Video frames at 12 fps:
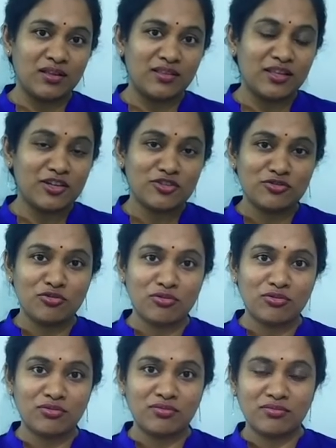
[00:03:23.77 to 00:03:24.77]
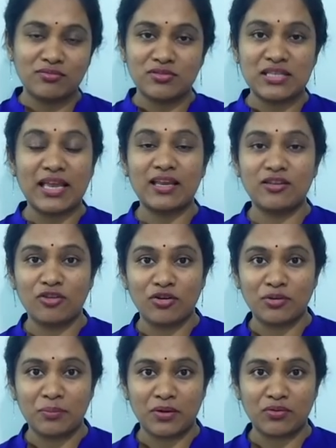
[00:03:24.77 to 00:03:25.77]
There is no second
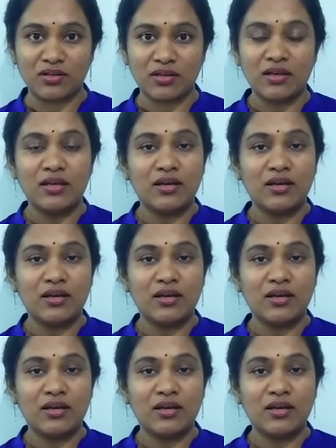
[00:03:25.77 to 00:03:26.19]
thought about it.